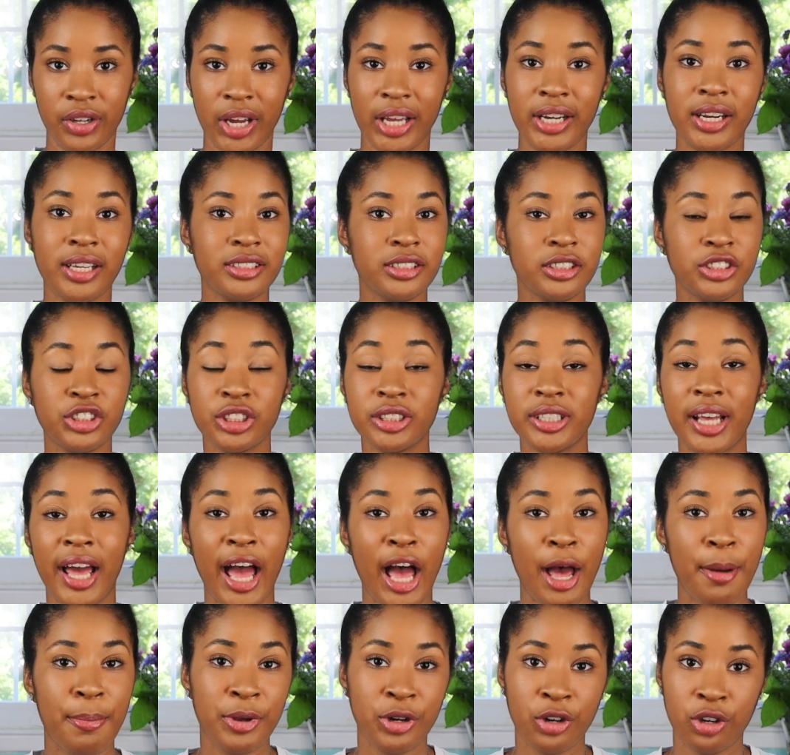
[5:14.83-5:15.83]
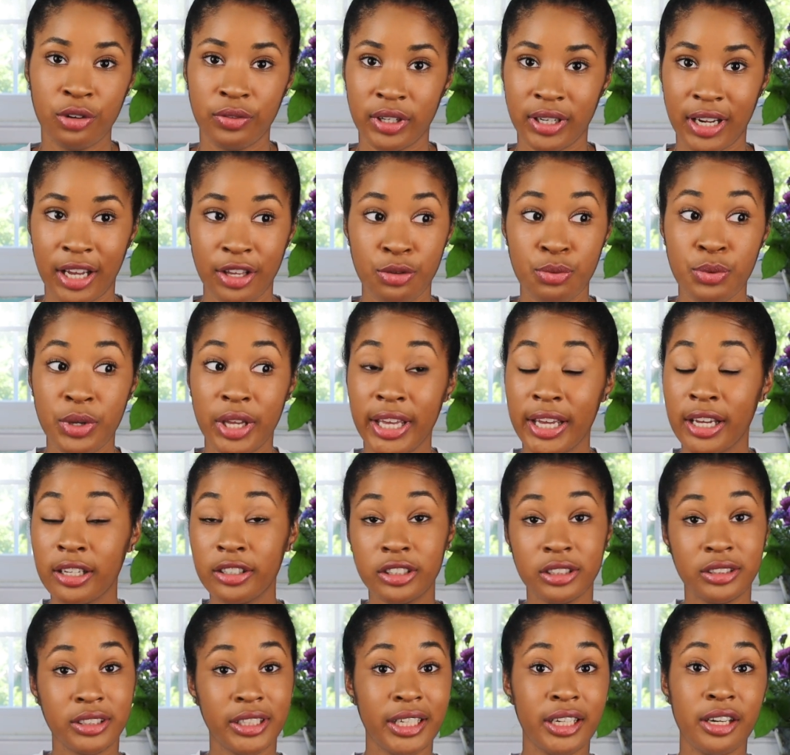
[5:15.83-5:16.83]
It doesn't just happen overnight. You can't
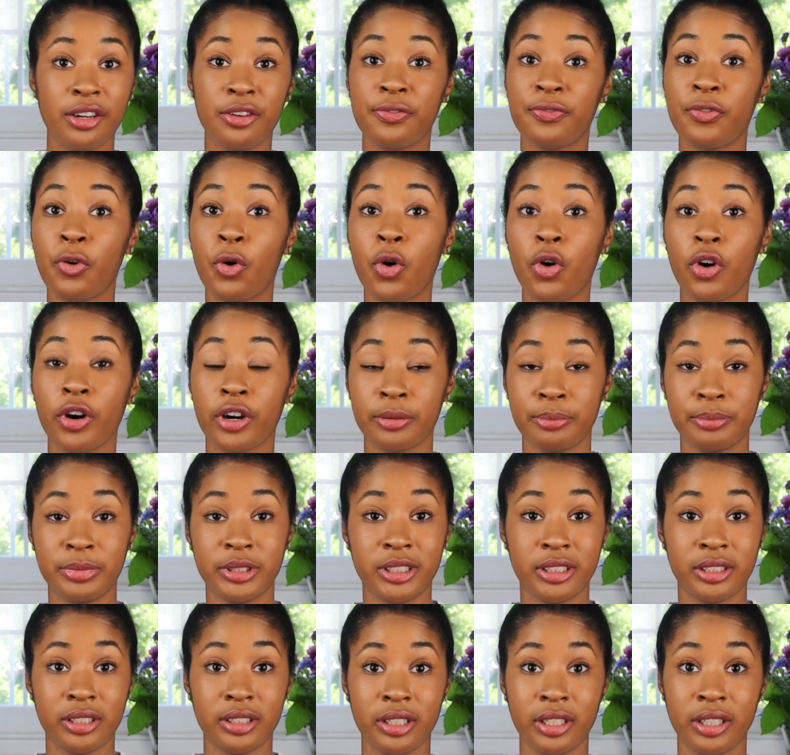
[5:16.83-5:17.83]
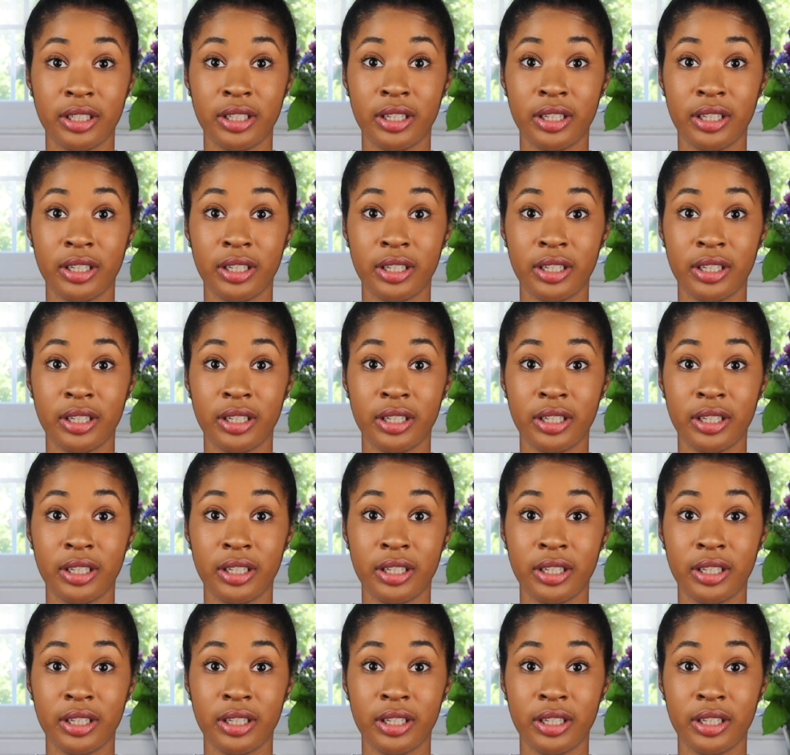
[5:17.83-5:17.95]
just get in Forbes.